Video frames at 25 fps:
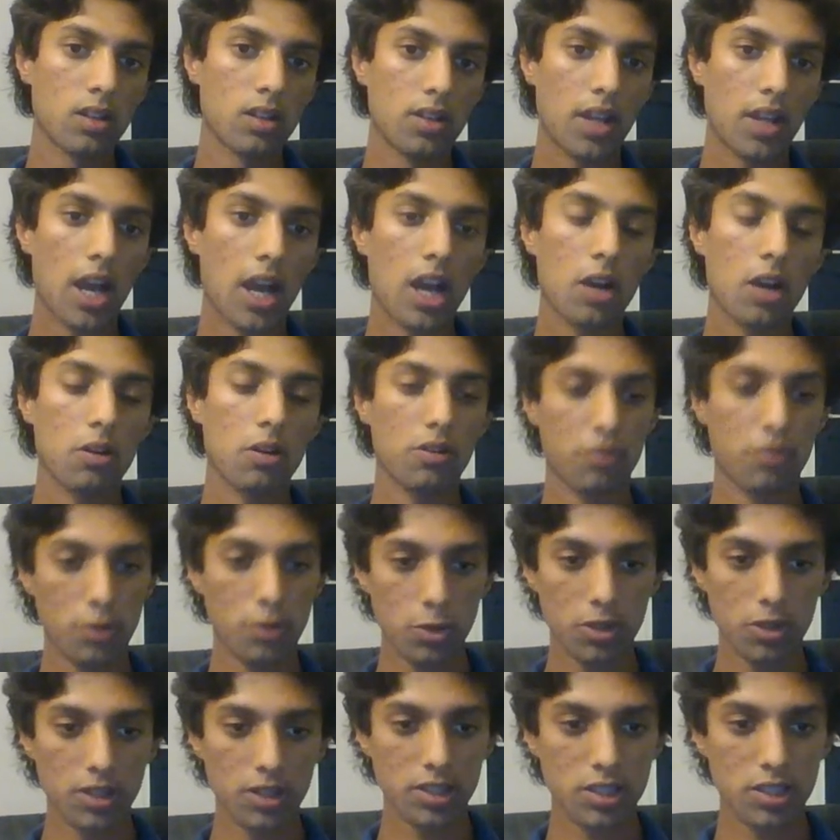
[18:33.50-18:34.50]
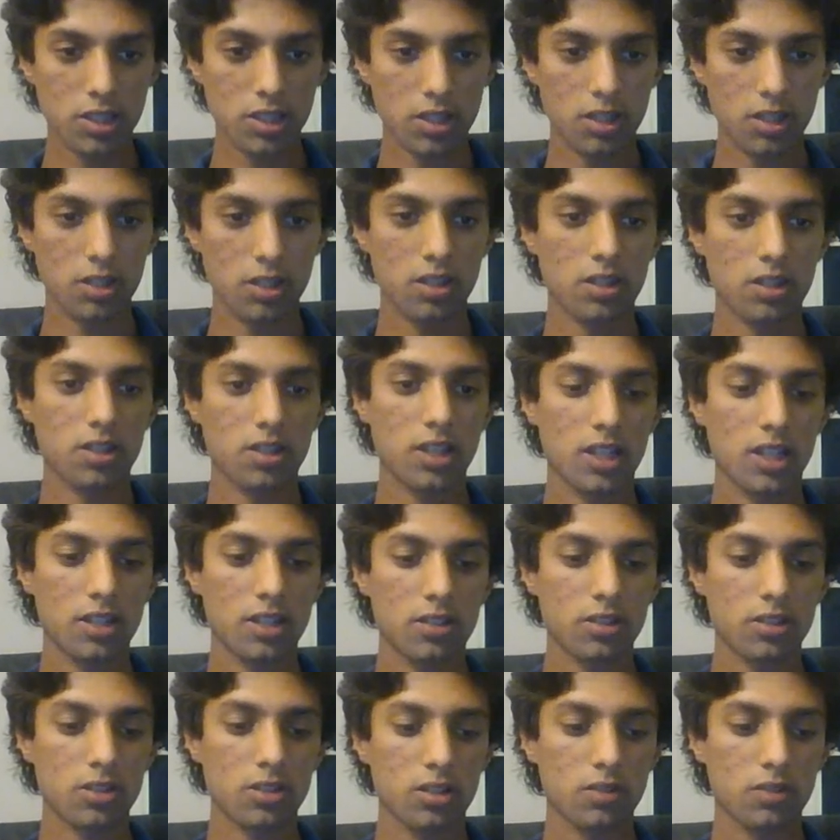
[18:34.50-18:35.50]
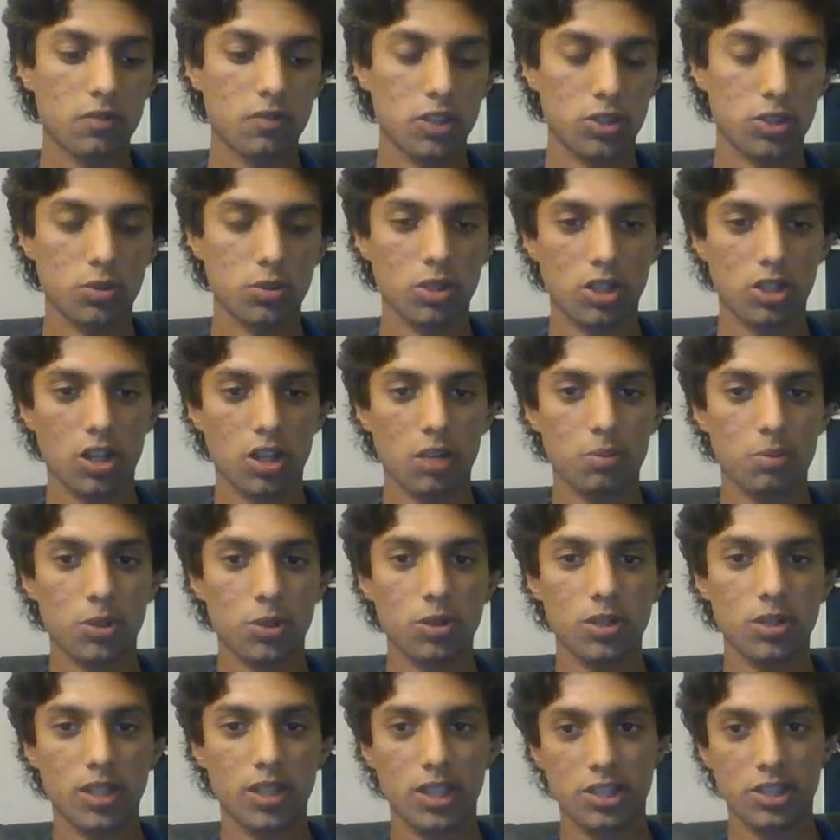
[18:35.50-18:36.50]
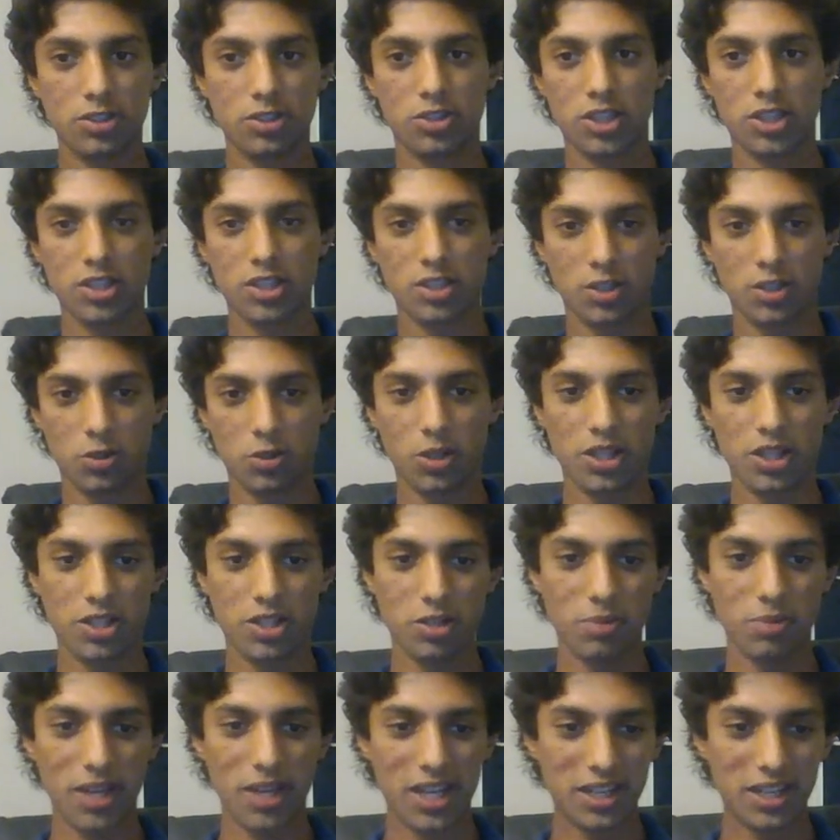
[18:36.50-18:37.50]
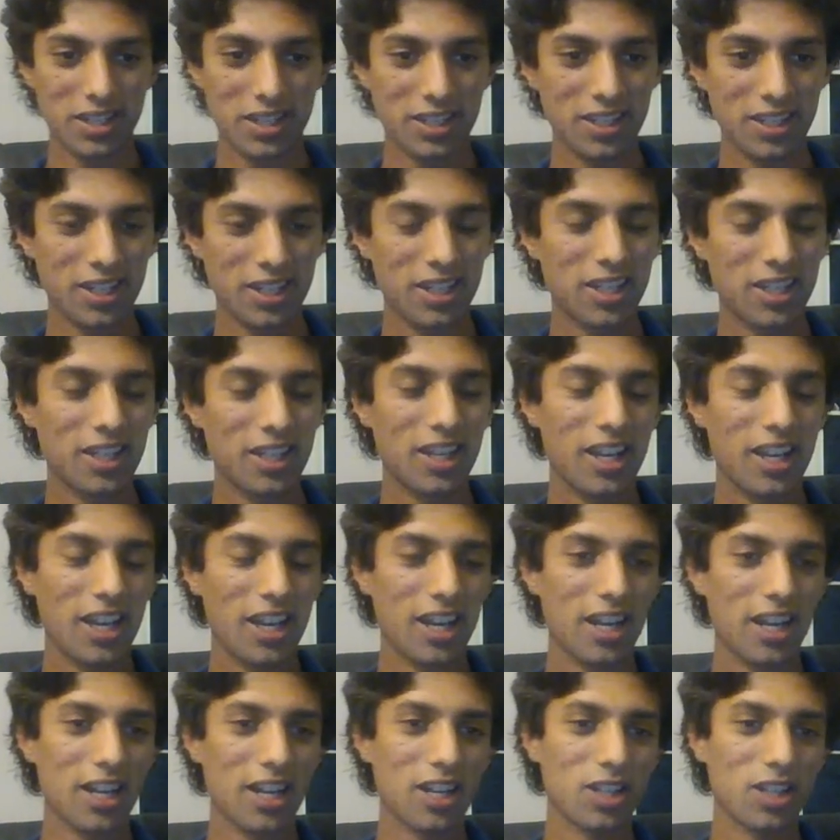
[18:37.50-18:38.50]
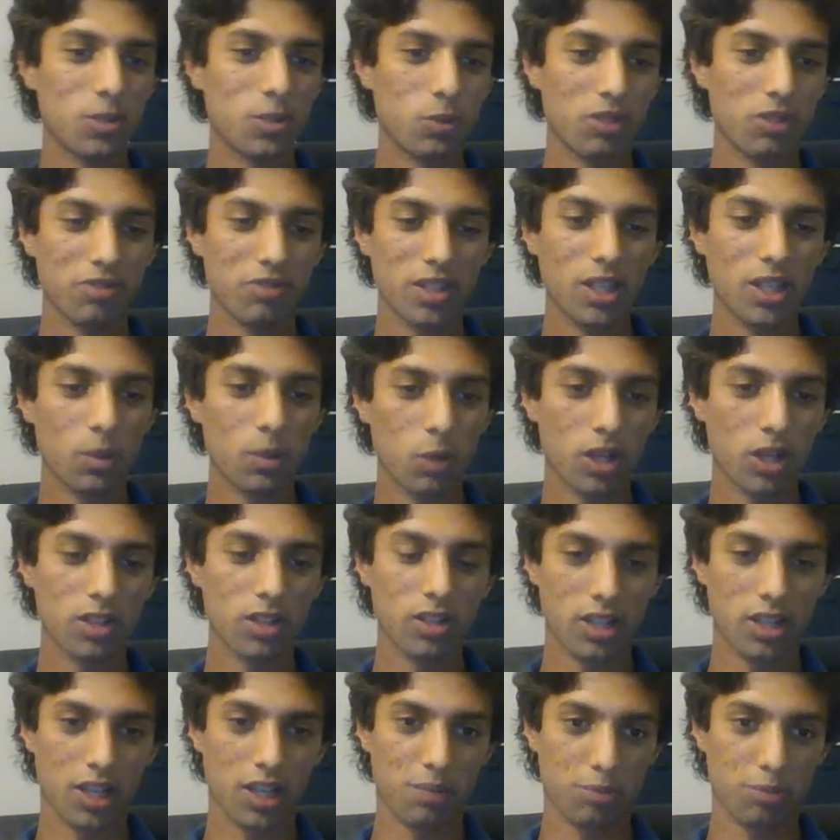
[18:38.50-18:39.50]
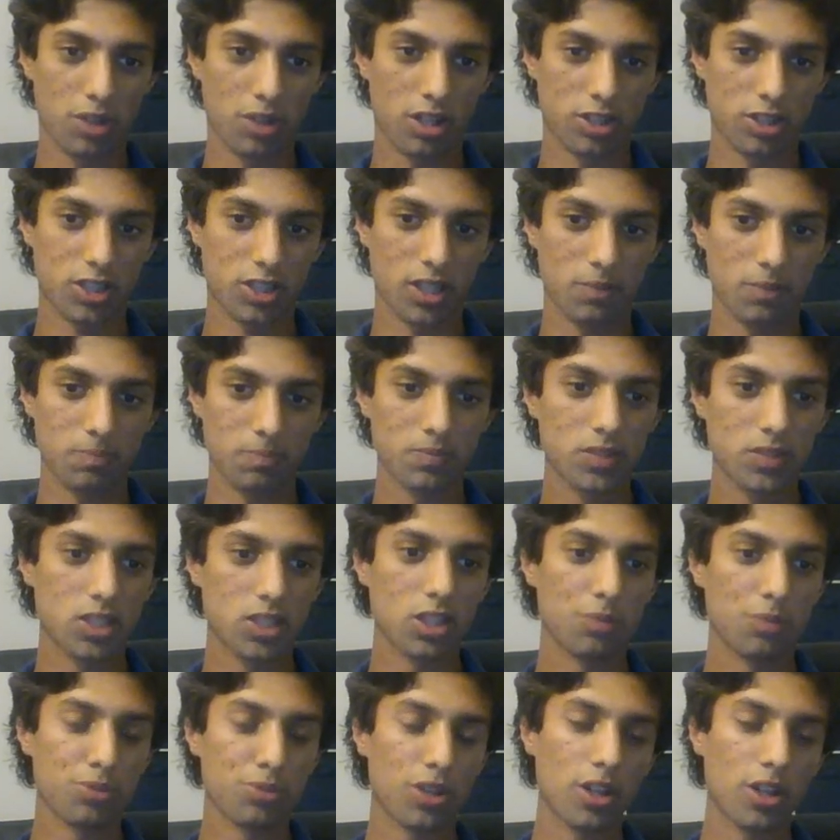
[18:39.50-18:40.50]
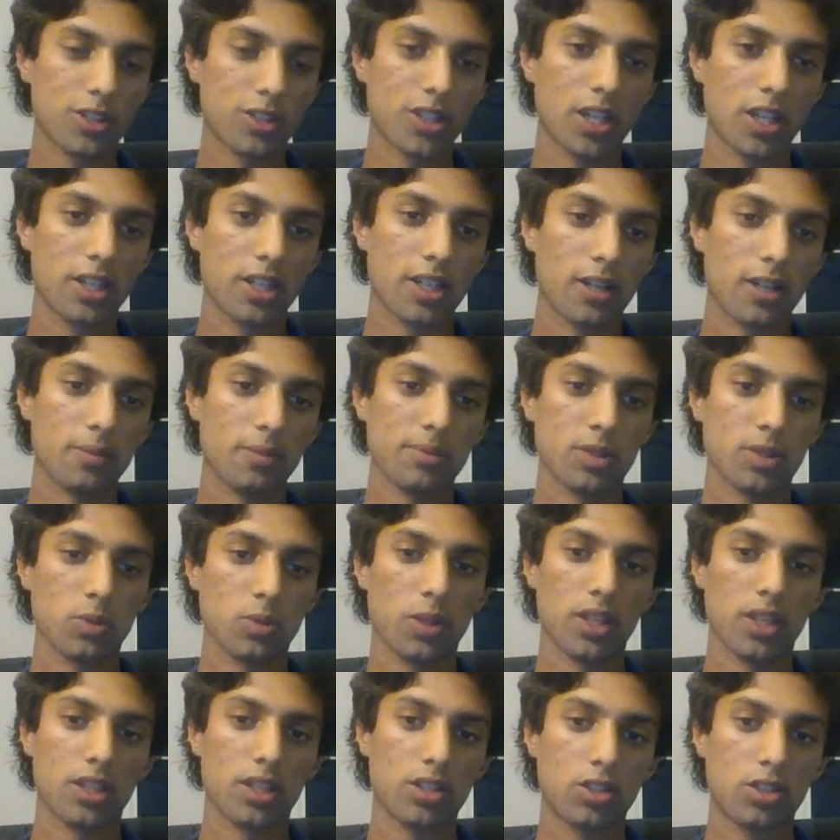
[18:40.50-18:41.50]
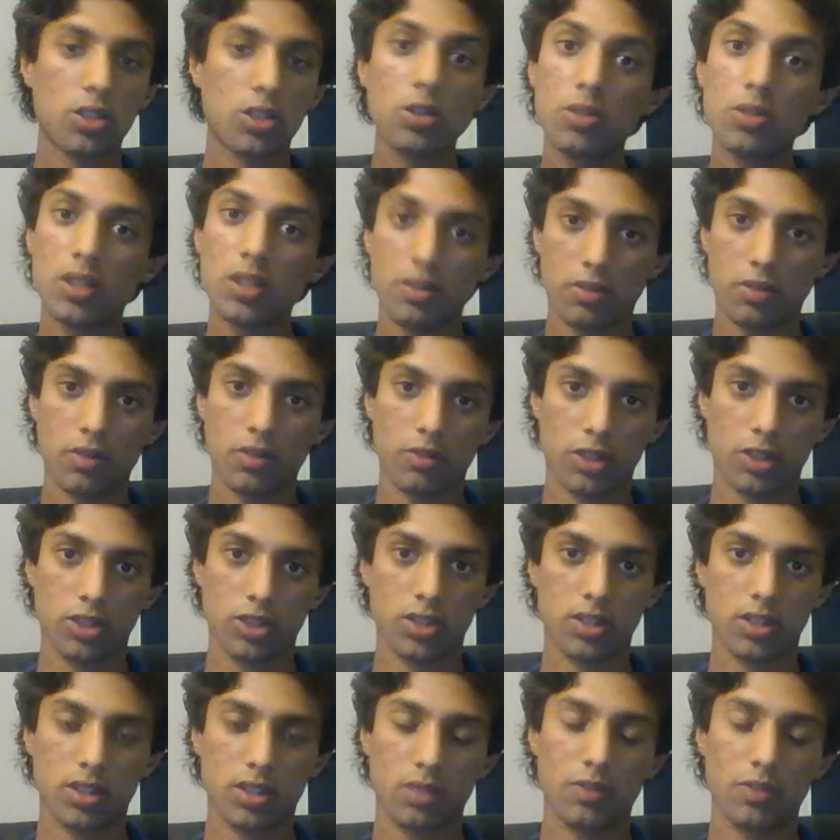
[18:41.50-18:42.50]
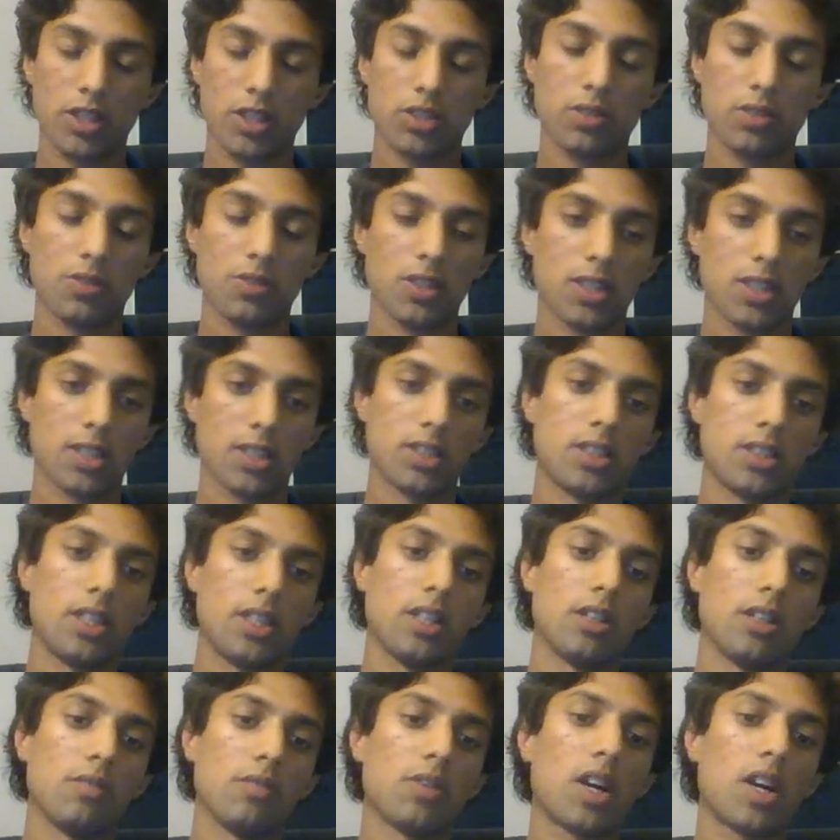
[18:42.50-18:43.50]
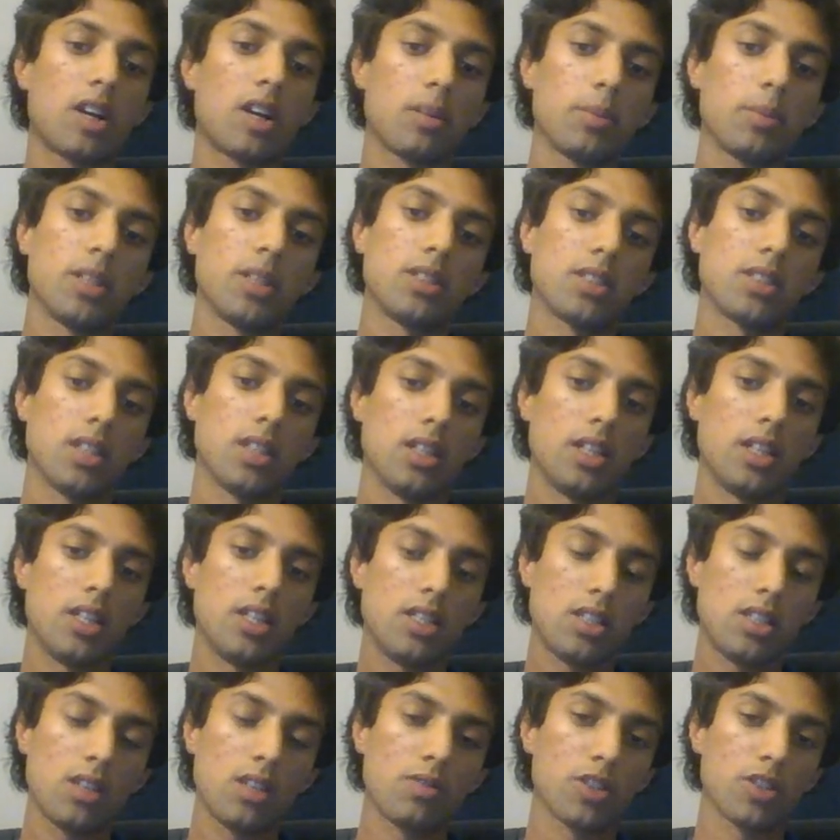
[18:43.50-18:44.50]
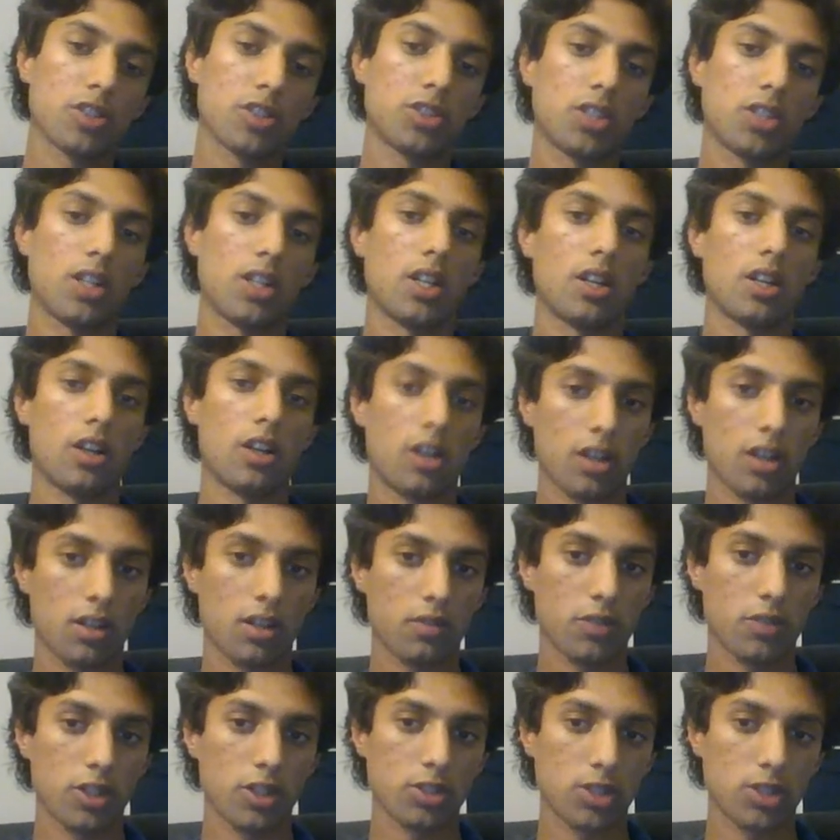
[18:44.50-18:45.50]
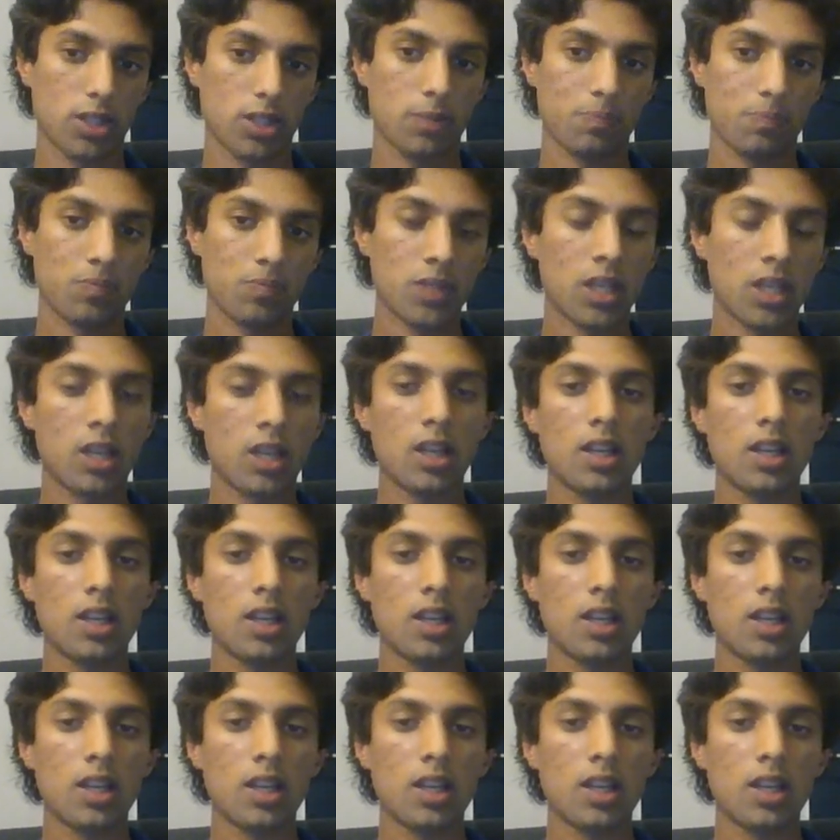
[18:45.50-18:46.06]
Now, of course, visual cart pull is just the toy domain, and we really want to look at ProcGen. So ProcGen comes with two different versions of each of the 16 environments, an easy version and a hard version.